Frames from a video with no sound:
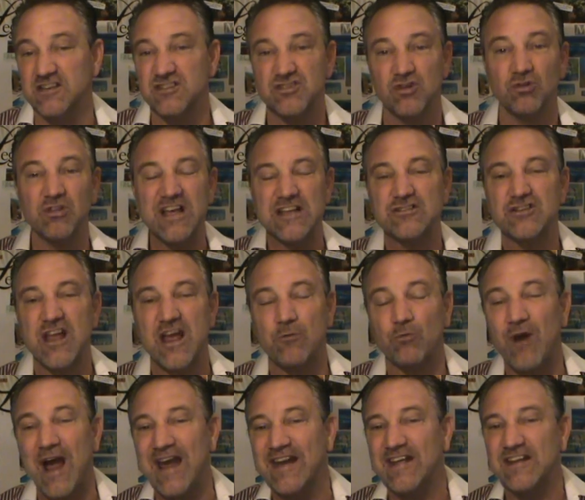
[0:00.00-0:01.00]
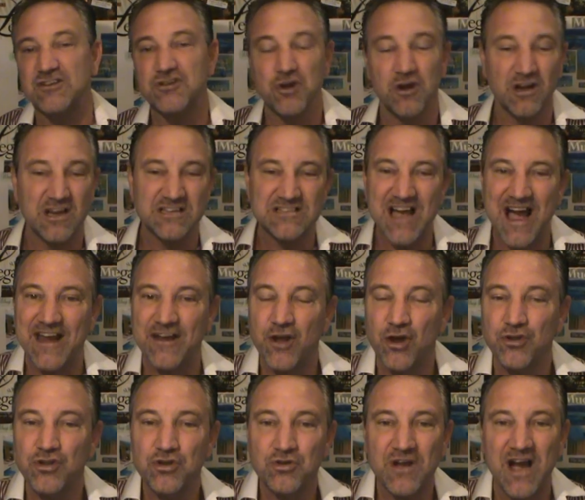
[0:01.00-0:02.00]
So let's get right into it, because I know
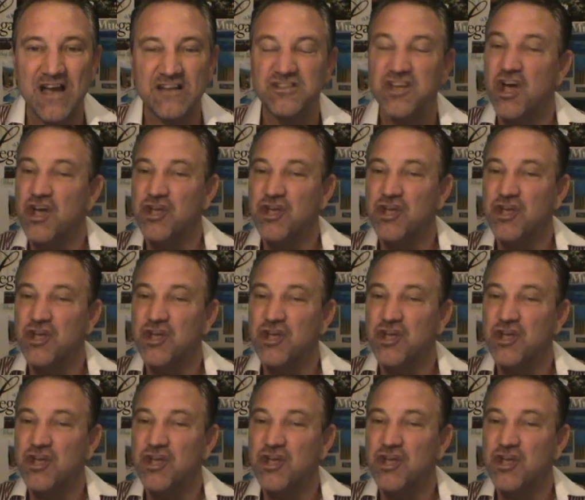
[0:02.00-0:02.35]
you guys,